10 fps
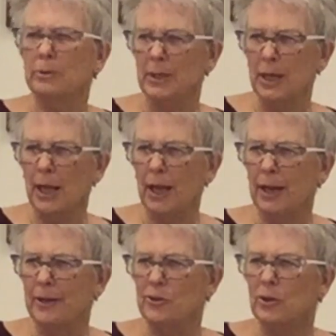to the
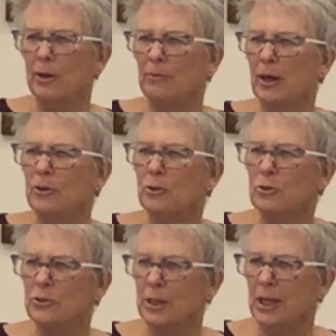edge of
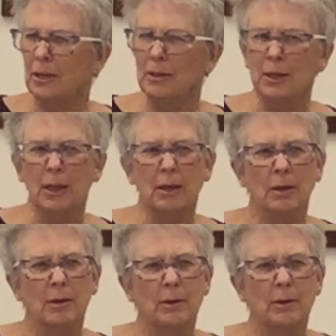understanding,